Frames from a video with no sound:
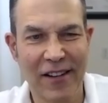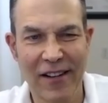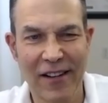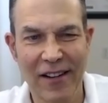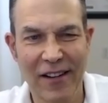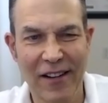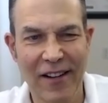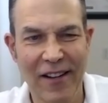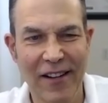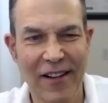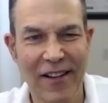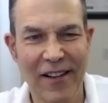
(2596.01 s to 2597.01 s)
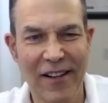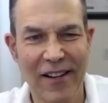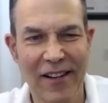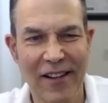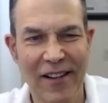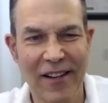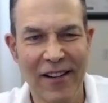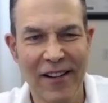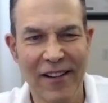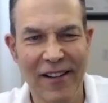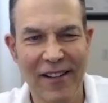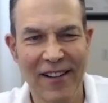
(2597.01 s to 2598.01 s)

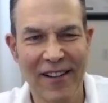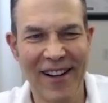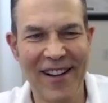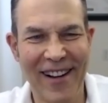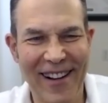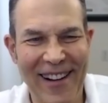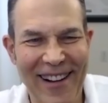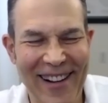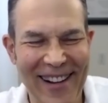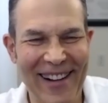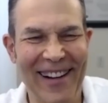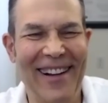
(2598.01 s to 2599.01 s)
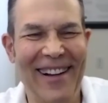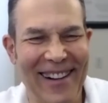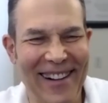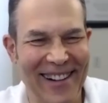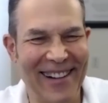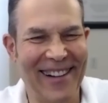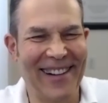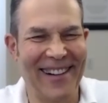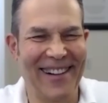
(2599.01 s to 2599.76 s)
(silent)